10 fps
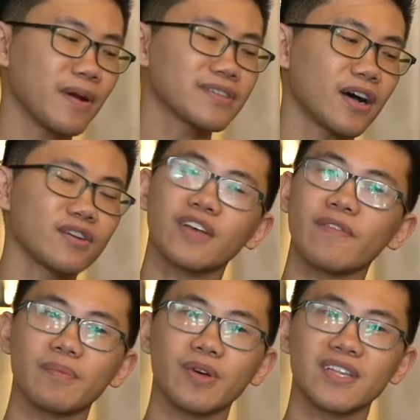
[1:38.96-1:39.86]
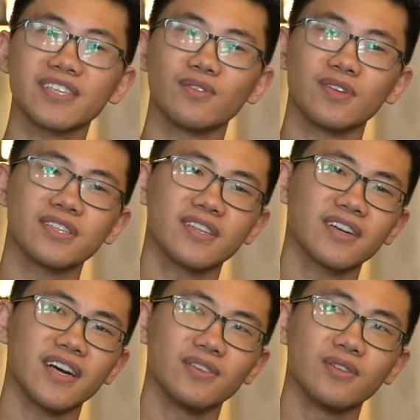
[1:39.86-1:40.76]
parents are all self-employed. That's the only
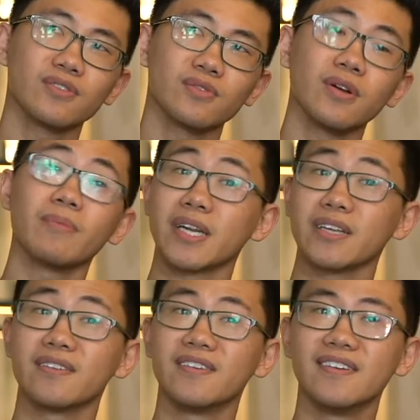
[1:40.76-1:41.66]
thing I know how to earn money.